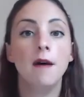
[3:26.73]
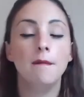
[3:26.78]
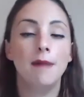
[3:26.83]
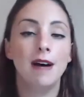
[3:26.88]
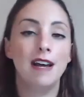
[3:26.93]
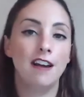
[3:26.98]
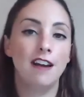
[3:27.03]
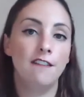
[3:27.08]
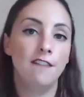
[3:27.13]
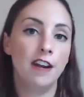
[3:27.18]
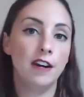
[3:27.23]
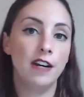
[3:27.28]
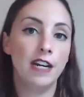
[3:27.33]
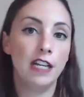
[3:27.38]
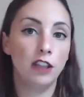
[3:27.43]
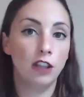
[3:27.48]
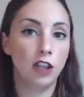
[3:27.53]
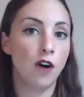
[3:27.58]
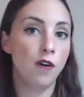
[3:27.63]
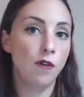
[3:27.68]
but a very
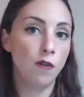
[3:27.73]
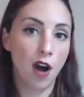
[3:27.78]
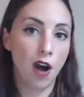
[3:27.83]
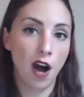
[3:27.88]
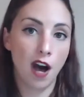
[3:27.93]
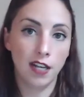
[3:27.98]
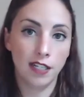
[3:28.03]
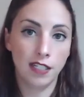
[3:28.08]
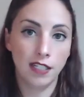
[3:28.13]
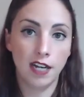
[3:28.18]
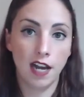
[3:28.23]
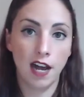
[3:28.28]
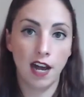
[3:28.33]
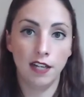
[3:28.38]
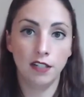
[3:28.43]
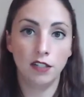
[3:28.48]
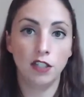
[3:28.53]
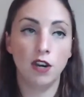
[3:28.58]
low cost to us.